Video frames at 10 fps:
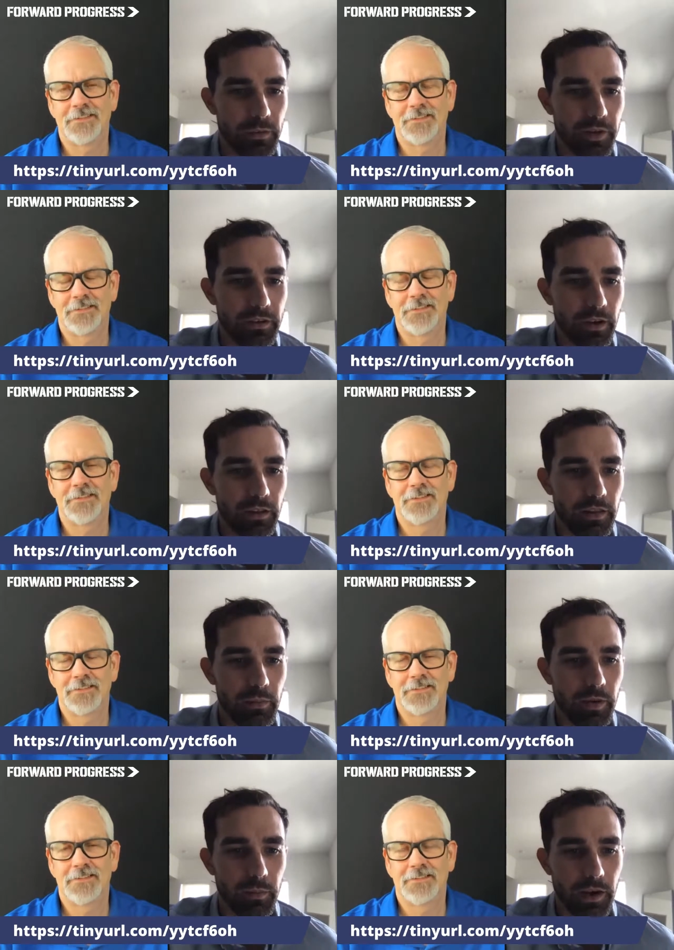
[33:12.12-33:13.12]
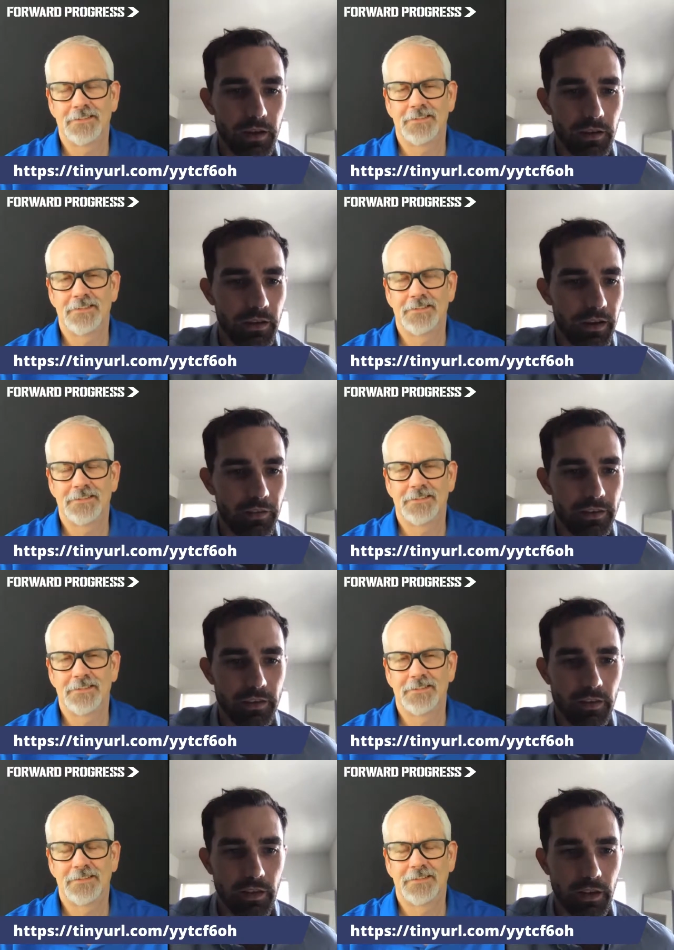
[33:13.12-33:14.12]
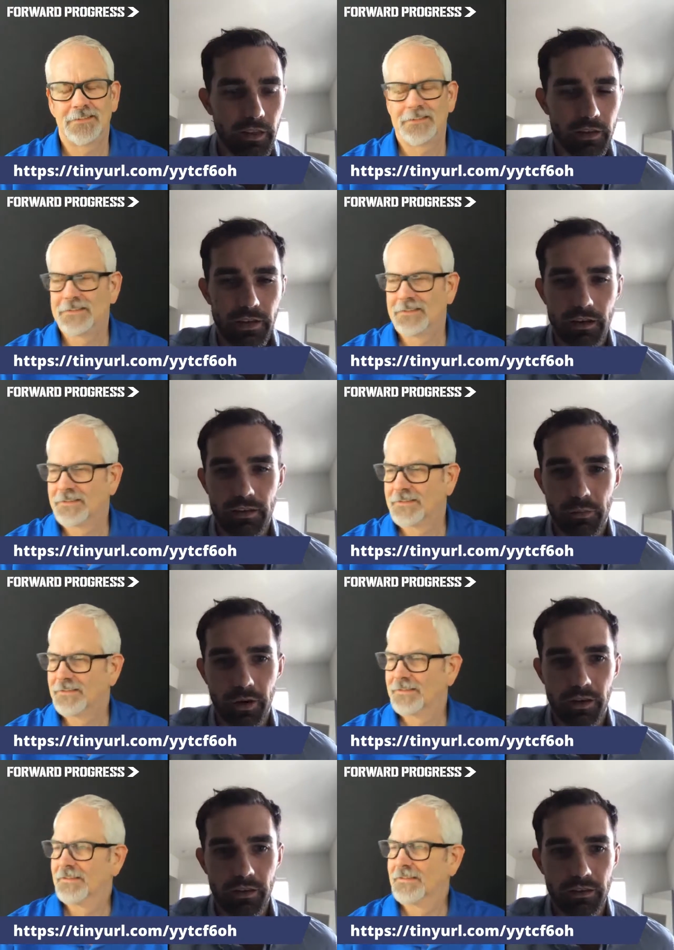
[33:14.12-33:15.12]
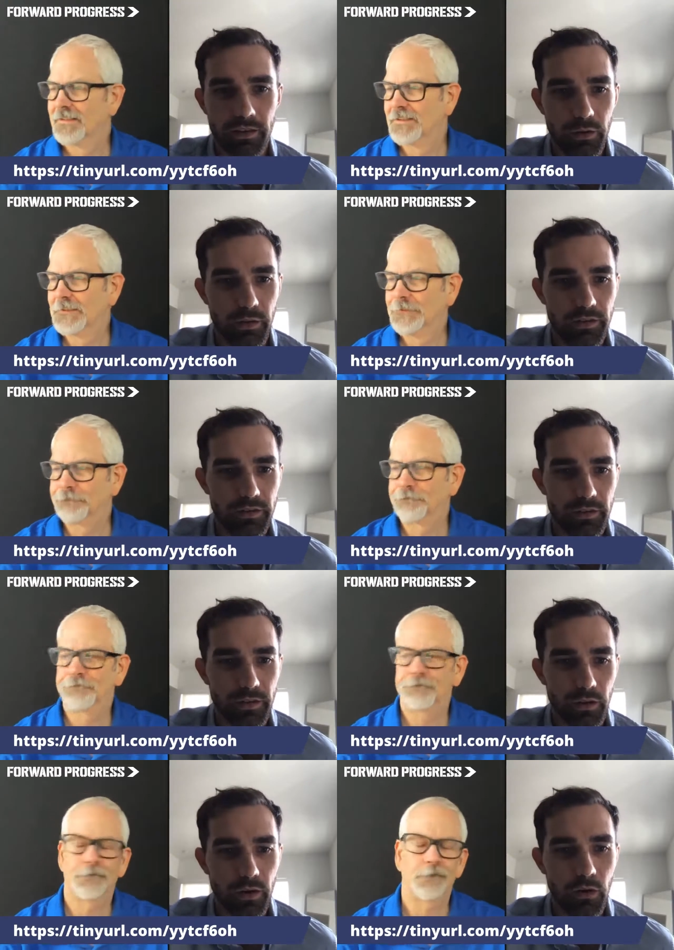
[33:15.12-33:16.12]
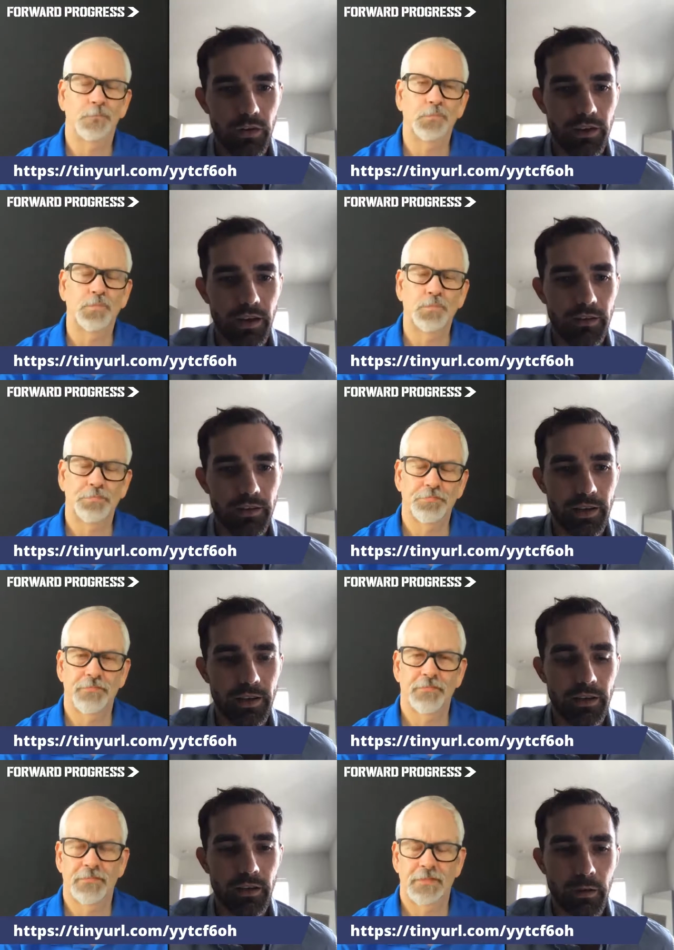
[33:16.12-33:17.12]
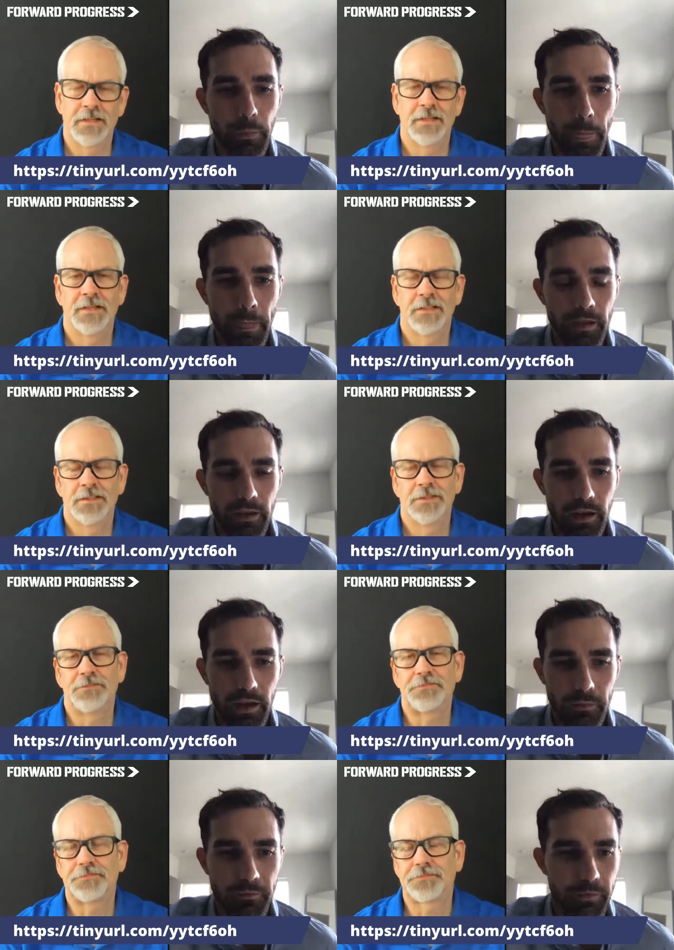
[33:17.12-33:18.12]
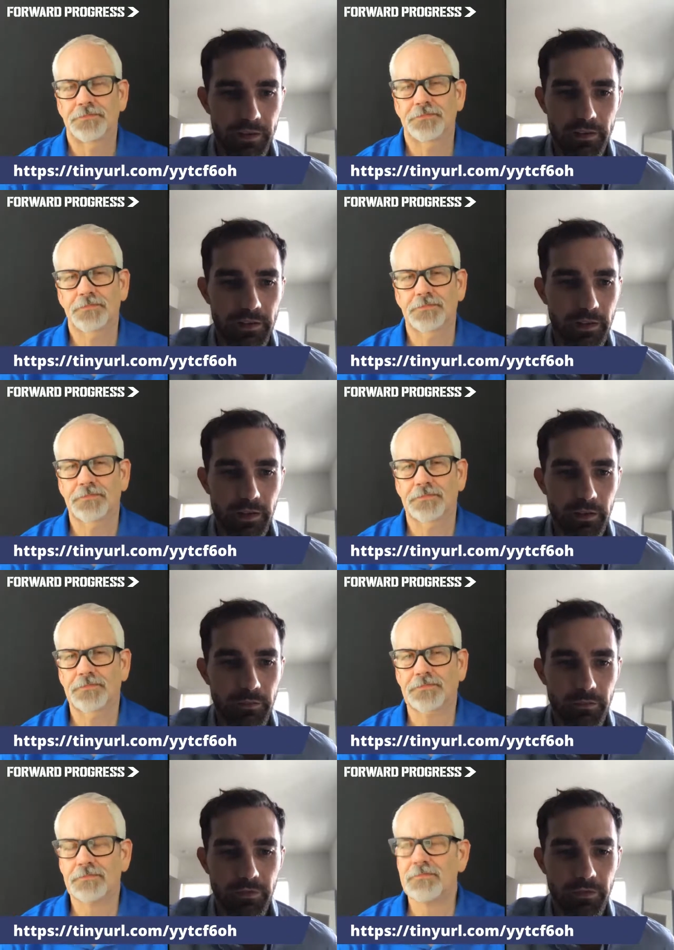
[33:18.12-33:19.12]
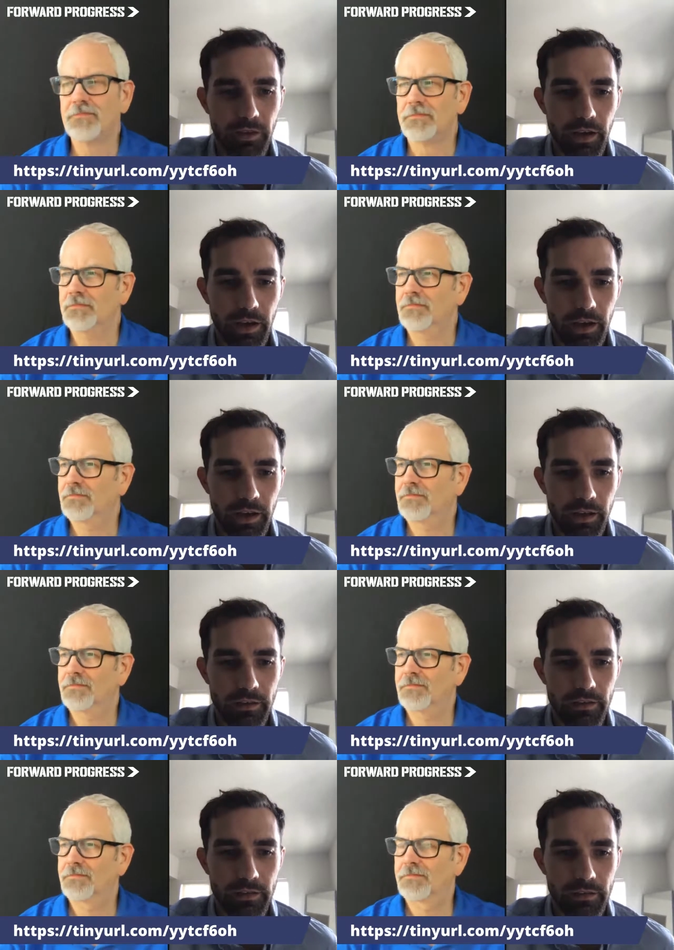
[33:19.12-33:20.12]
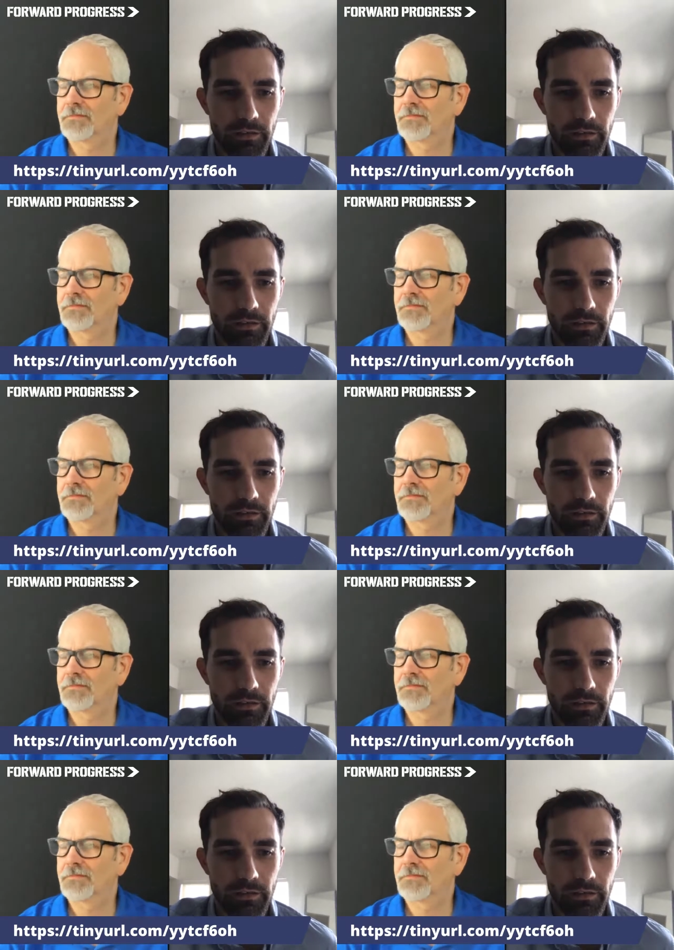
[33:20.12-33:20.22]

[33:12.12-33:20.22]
Speaker 1: so we talk a little bit about obviously the the change in the market this year, which you know COVID nineteen uh, basically uh, it's